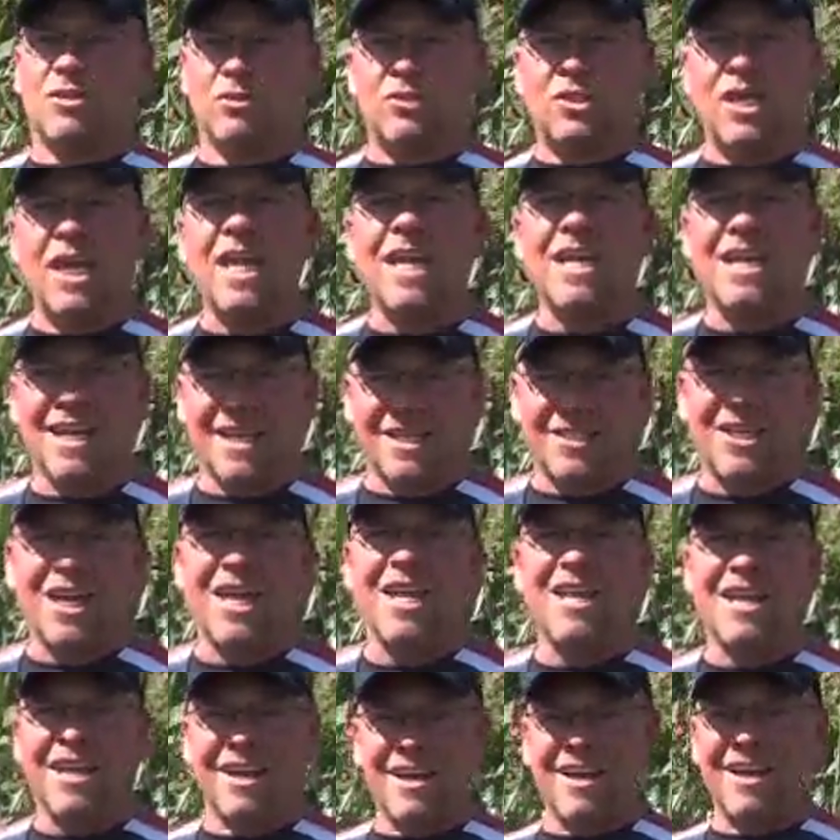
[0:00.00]
so take
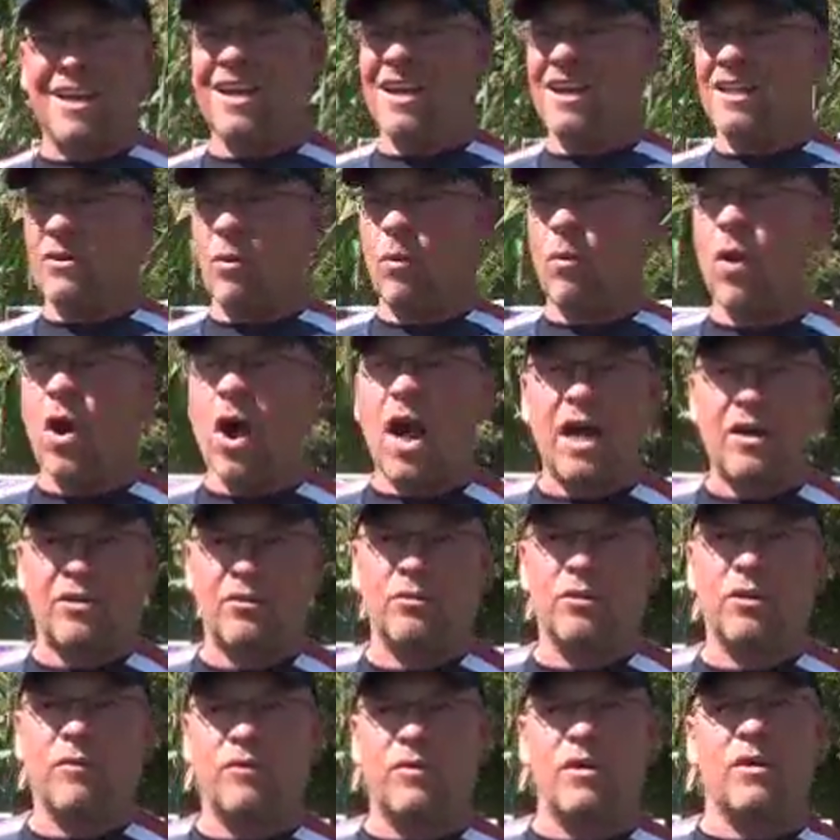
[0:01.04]
take a, a, walk
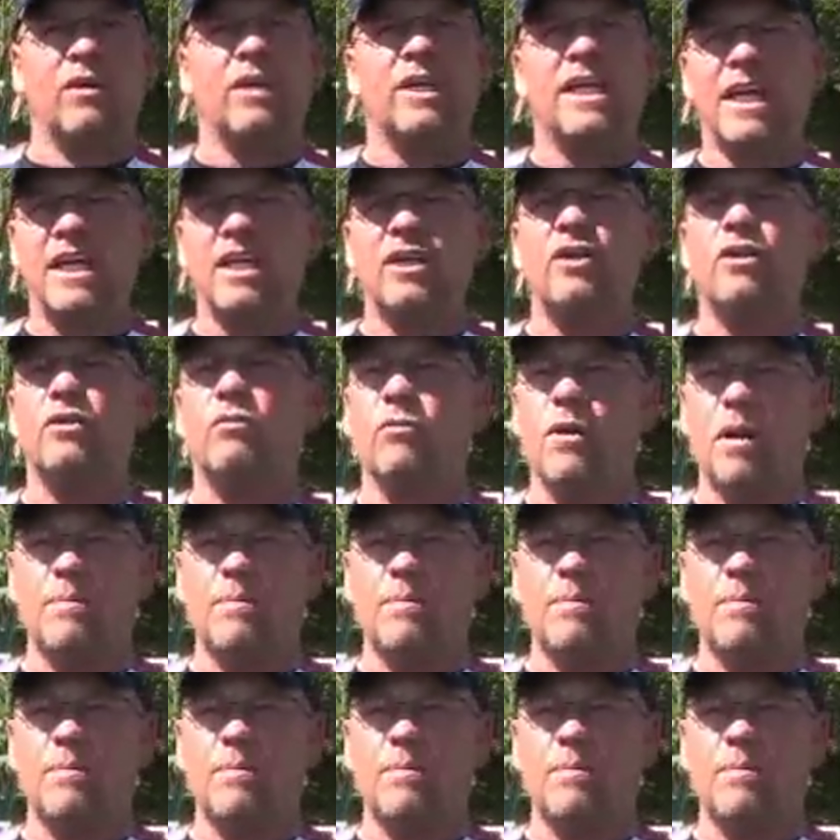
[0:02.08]
through the field and get good